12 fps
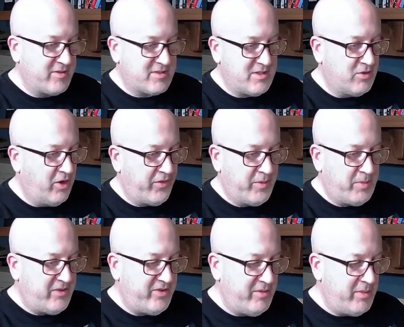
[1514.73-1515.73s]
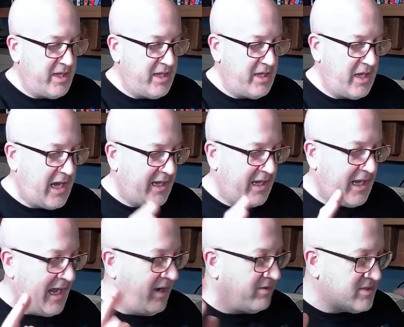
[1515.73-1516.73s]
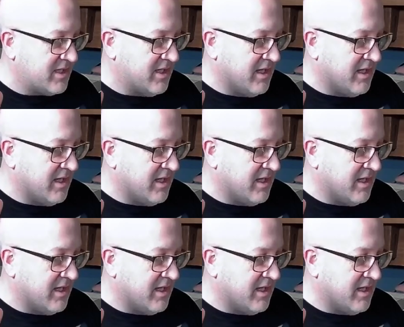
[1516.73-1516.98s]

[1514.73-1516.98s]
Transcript: I've still got the PCB hanging out,